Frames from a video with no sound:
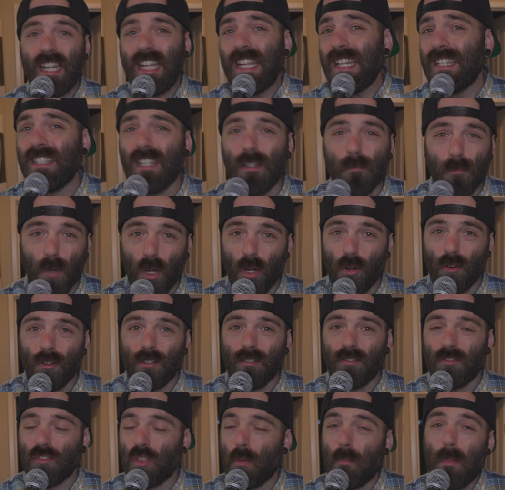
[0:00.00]
easy
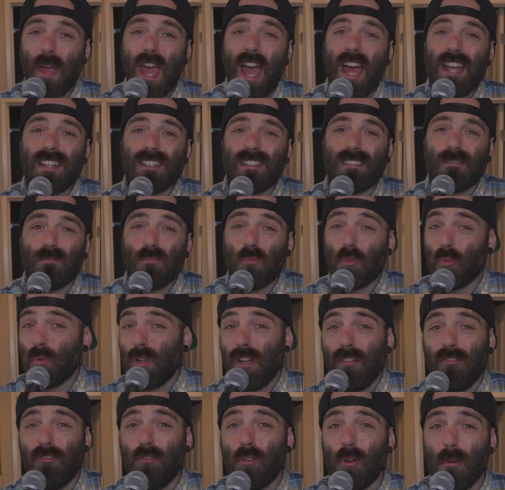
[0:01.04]
mode for the past
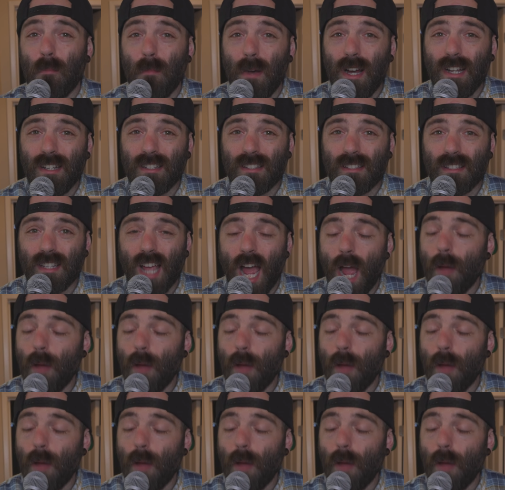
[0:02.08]
3 to 4 months.